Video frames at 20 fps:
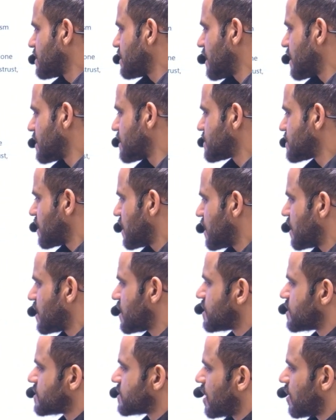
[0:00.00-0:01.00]
that is
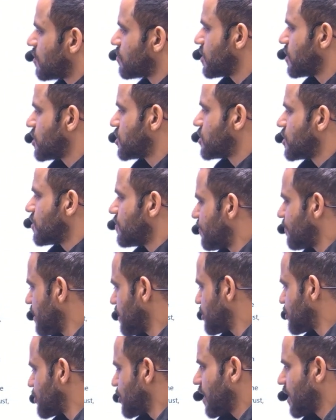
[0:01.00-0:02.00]
South Asian
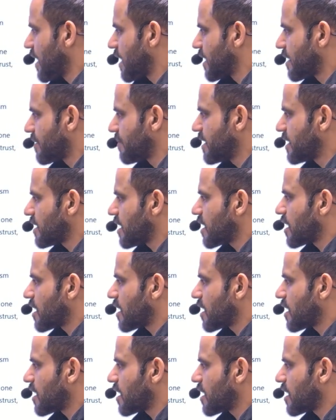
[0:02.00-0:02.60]
Free Trade Agreement,